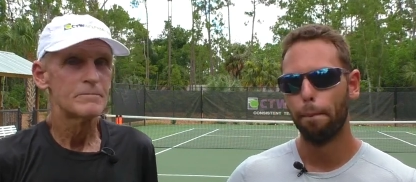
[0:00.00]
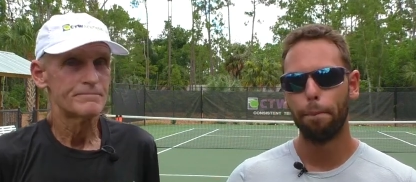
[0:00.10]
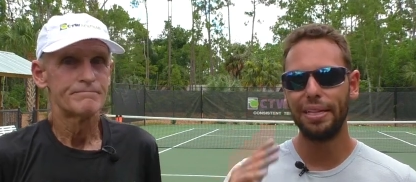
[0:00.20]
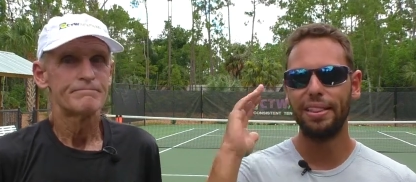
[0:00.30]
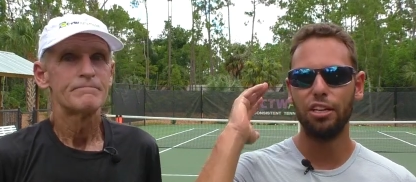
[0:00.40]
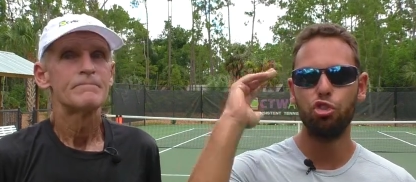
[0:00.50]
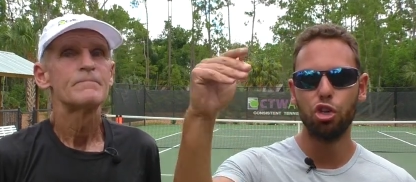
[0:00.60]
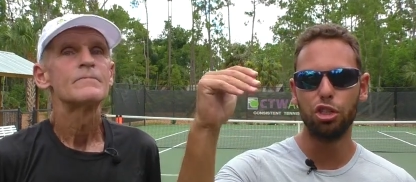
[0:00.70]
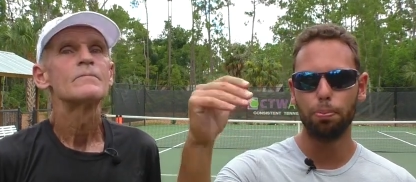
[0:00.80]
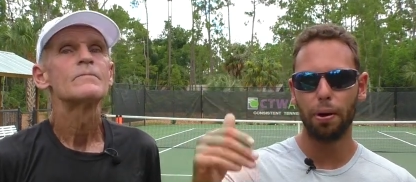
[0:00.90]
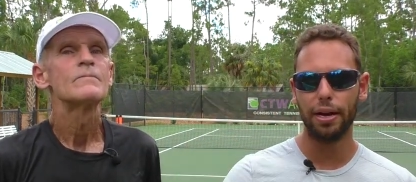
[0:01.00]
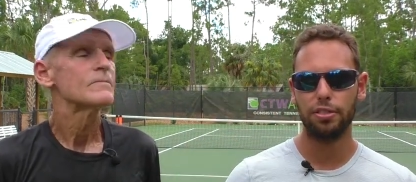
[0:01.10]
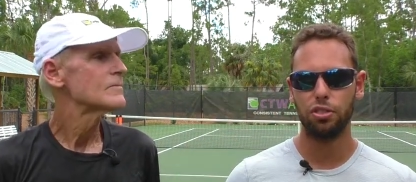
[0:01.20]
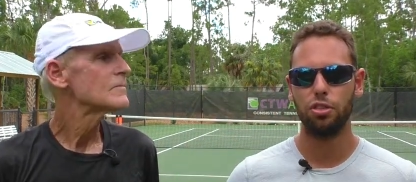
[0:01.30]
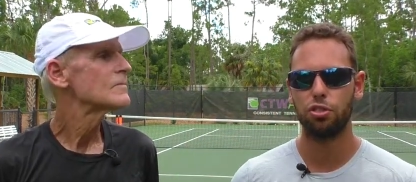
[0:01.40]
Speaker 1: but they just
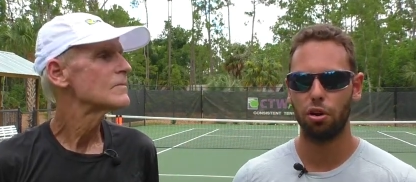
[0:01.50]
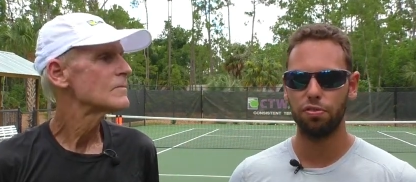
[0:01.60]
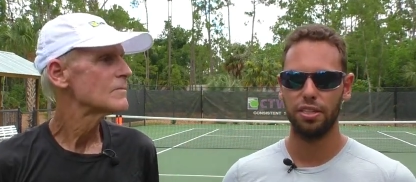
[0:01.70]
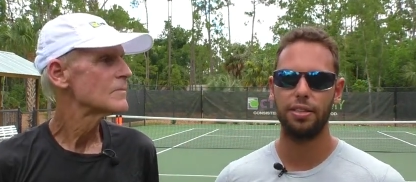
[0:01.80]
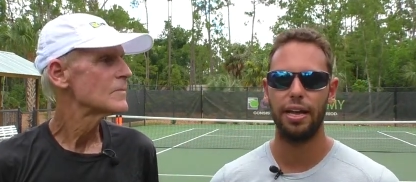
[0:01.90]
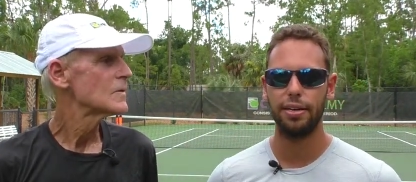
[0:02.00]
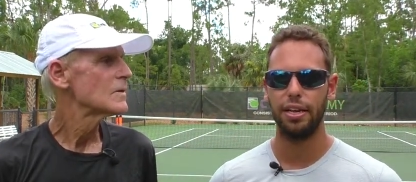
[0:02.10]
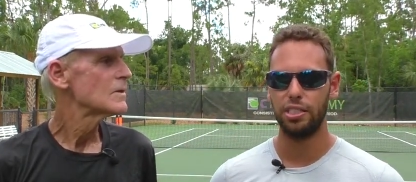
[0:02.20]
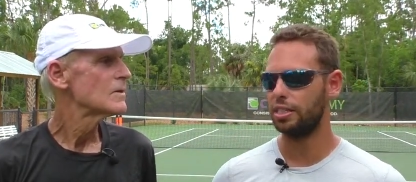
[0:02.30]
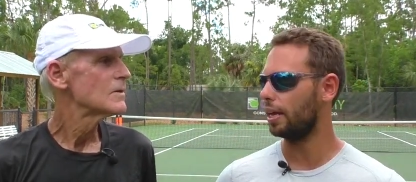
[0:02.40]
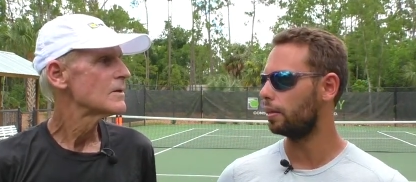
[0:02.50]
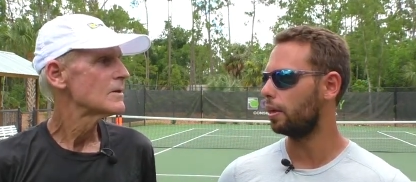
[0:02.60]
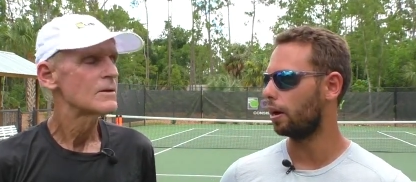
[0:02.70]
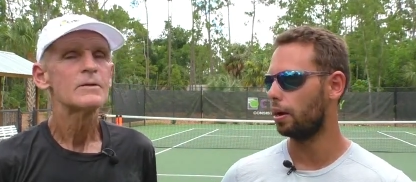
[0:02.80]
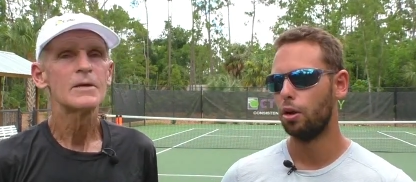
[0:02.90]
practice the serves and then they stand
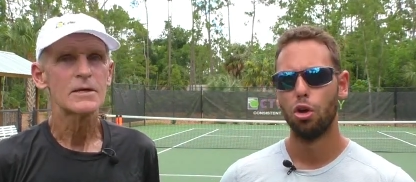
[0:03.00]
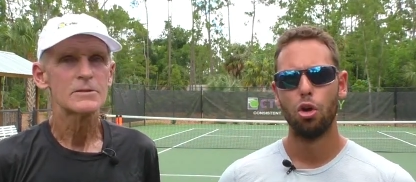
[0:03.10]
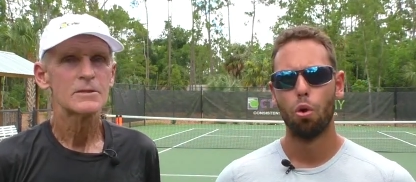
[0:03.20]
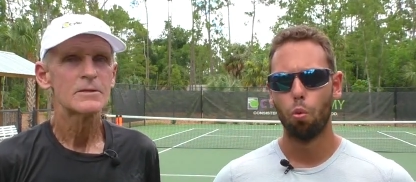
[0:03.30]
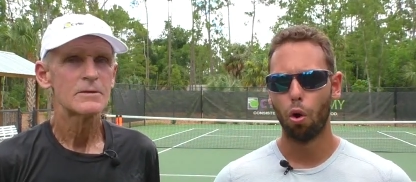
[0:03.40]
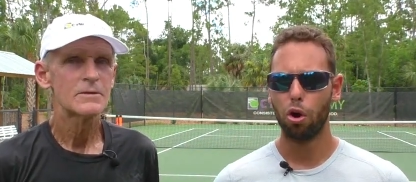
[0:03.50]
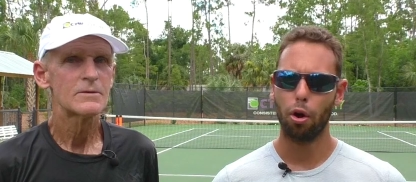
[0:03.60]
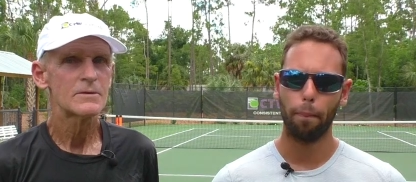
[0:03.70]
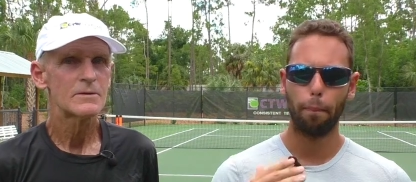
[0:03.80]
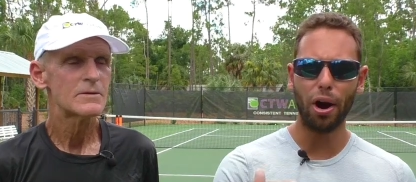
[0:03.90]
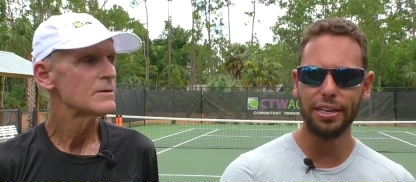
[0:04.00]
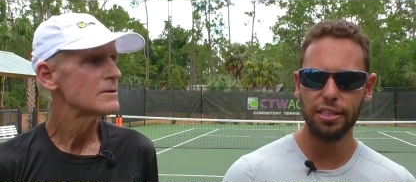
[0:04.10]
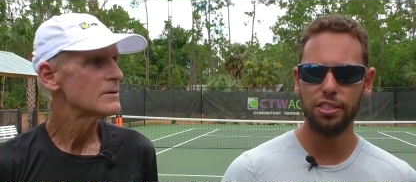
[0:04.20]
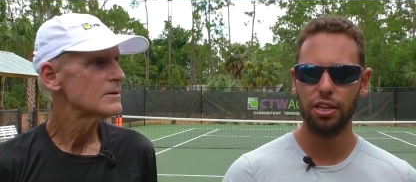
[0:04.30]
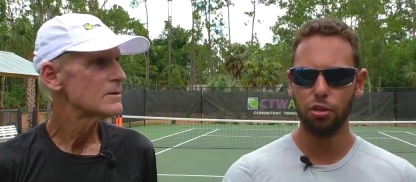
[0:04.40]
there. Yes. Work on
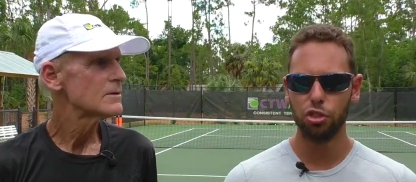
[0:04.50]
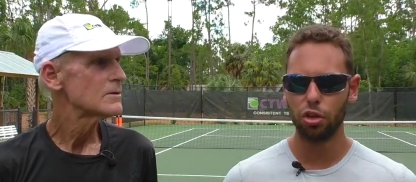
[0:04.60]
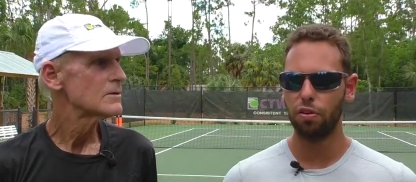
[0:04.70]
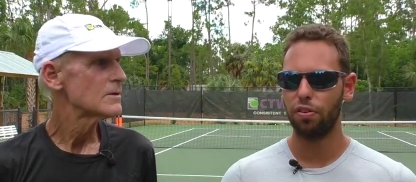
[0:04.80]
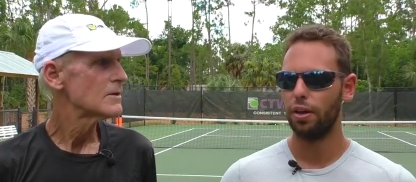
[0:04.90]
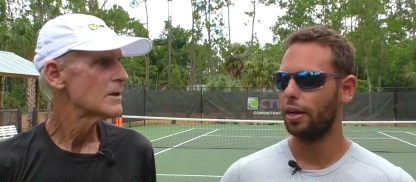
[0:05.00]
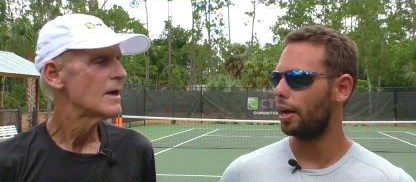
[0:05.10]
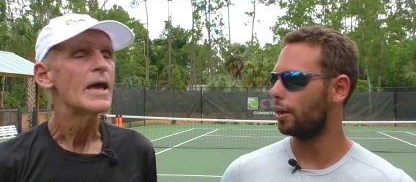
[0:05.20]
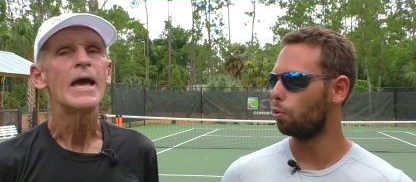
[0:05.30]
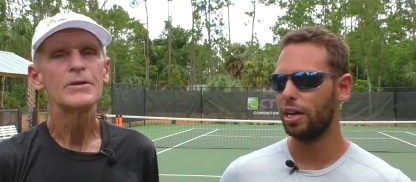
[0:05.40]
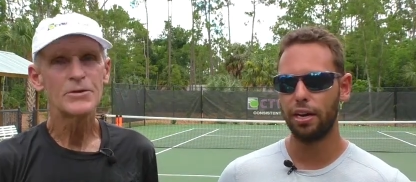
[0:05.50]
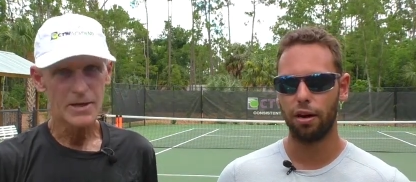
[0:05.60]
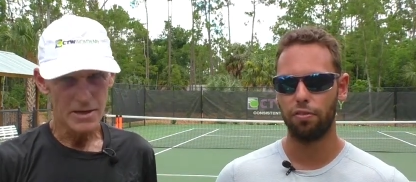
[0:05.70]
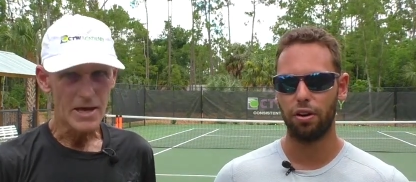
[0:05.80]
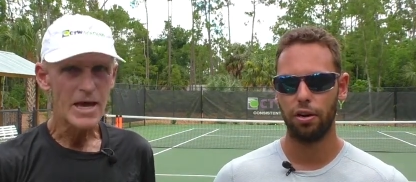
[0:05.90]
practicing your serve and, and
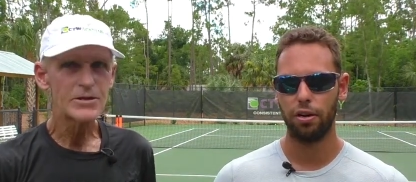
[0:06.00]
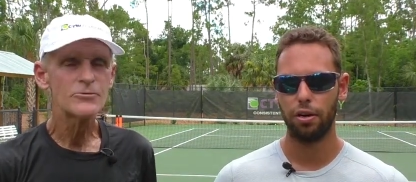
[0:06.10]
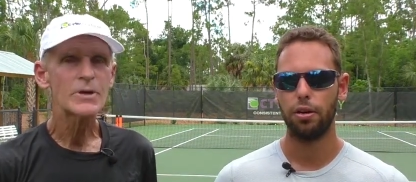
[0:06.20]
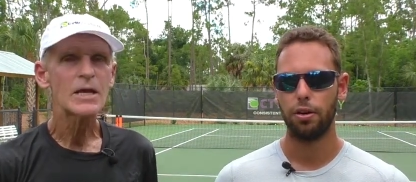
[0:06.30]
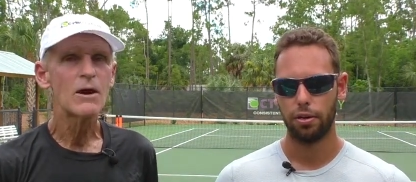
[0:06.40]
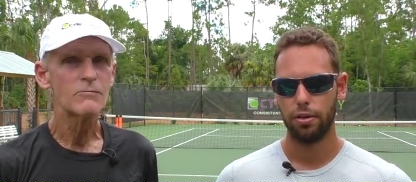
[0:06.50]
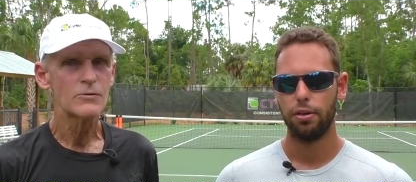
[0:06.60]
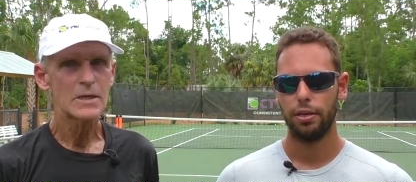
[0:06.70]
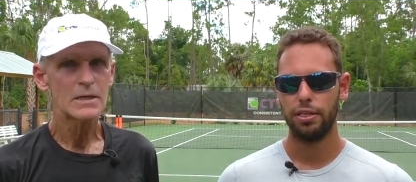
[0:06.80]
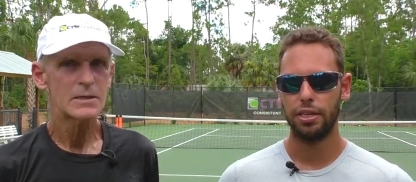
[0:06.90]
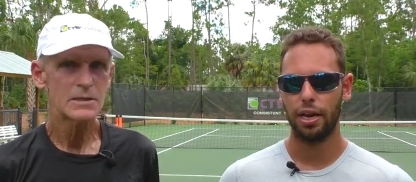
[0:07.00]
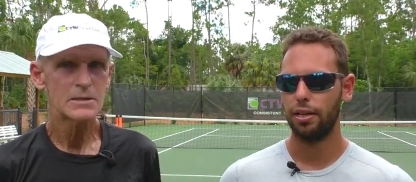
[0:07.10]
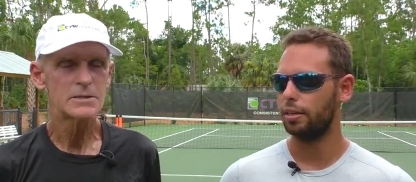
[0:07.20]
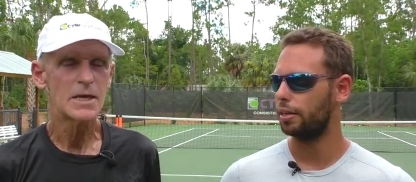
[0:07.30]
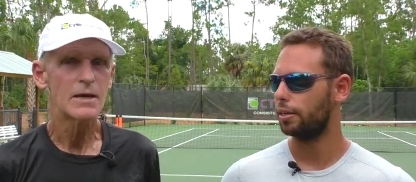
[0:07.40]
recover.
Speaker 2: And the recovery.
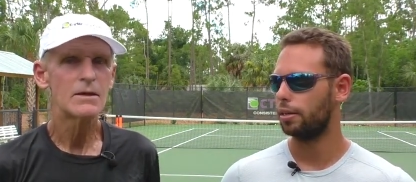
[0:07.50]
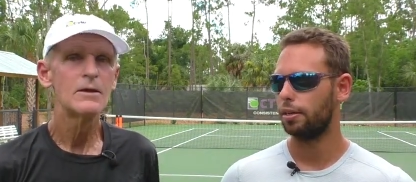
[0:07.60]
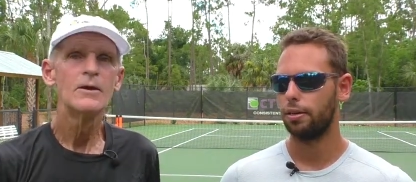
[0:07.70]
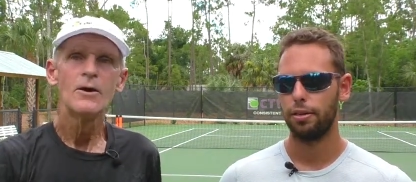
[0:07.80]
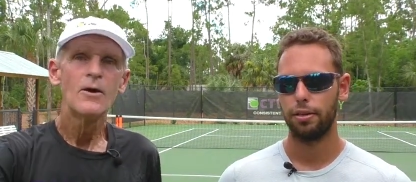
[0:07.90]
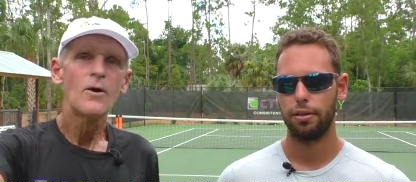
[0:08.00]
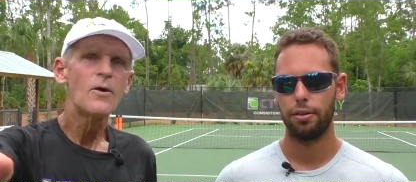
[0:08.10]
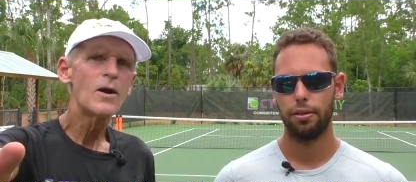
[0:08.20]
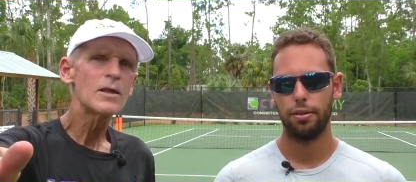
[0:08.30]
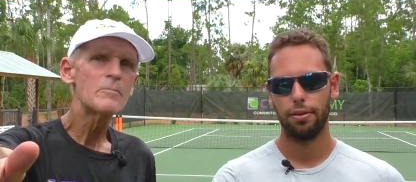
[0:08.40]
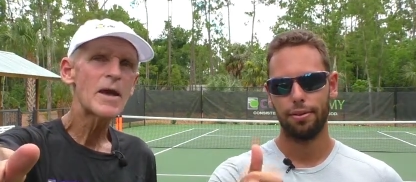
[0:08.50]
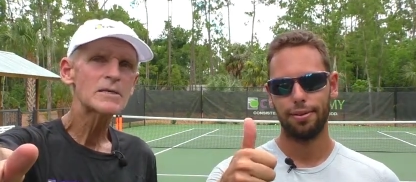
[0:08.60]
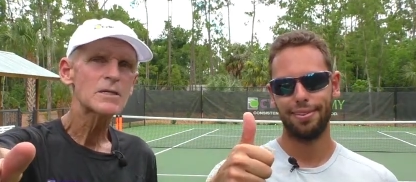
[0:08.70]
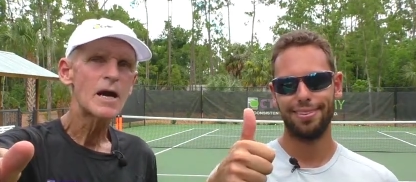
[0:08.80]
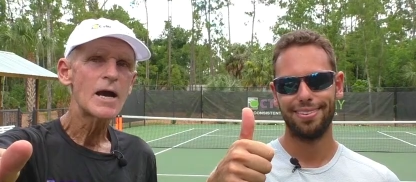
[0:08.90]
Exactly. Yeah. All the
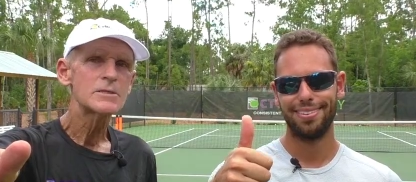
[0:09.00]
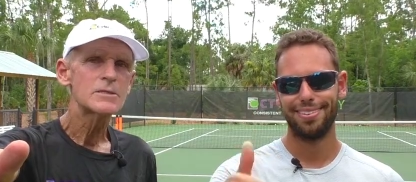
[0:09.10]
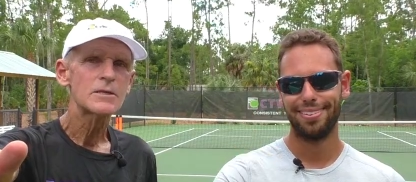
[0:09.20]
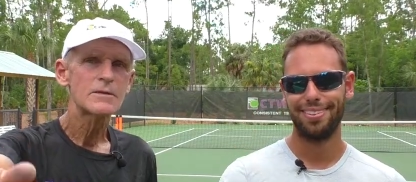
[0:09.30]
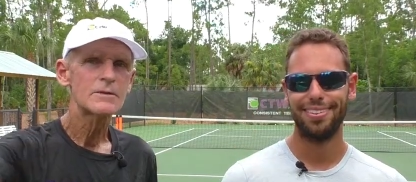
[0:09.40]
best, guys.